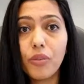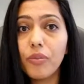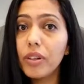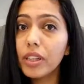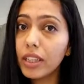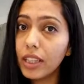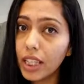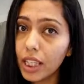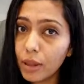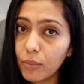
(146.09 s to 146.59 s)
You
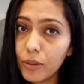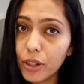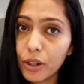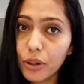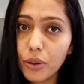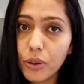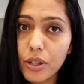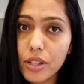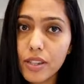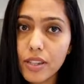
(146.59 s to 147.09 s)
will keep the
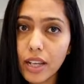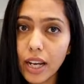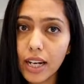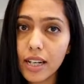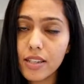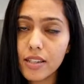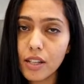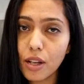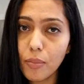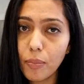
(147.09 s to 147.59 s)
goods
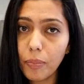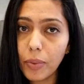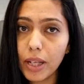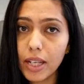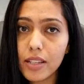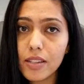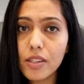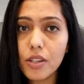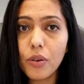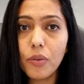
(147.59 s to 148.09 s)
at some
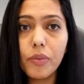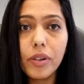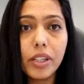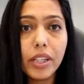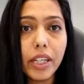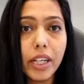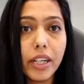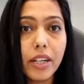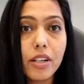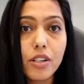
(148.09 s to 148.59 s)
place. You will
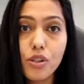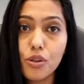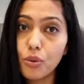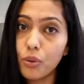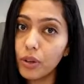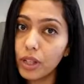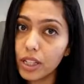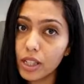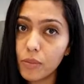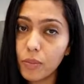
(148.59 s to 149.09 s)
need a
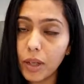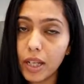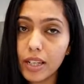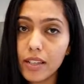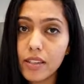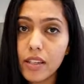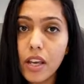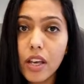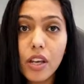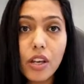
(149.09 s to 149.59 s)
storage
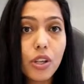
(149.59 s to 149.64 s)
place.